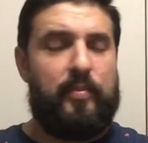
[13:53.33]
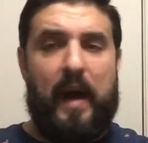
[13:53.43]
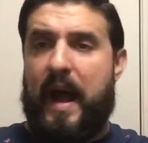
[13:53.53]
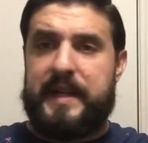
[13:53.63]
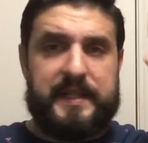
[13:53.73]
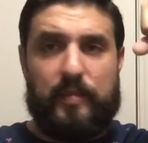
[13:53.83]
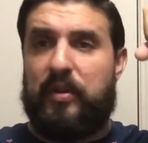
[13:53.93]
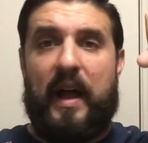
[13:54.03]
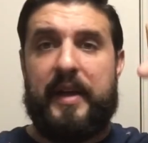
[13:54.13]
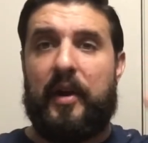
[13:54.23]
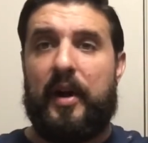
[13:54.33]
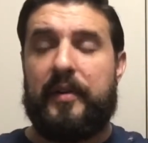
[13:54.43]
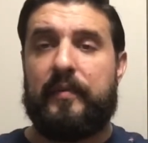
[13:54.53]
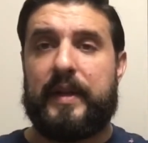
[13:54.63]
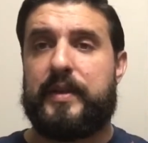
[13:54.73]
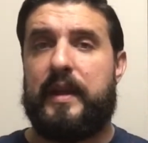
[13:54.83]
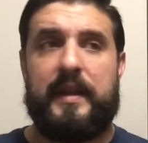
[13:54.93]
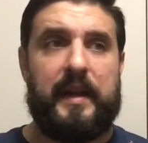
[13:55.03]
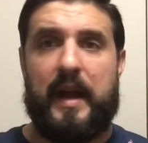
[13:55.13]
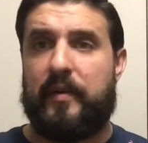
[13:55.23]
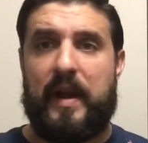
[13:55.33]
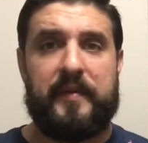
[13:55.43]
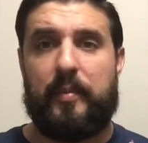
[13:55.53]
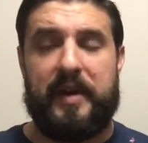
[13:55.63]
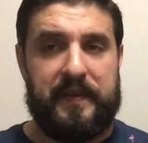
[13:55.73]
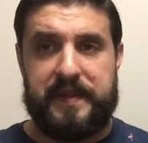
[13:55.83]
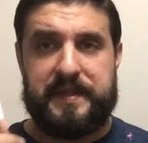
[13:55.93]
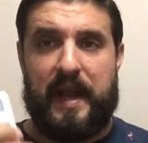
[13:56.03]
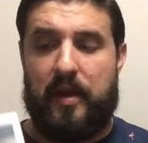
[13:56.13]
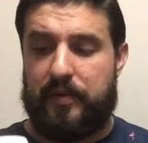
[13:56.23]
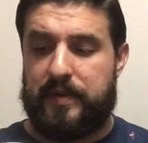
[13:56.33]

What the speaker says: I just apply it on. I don't have to break this down.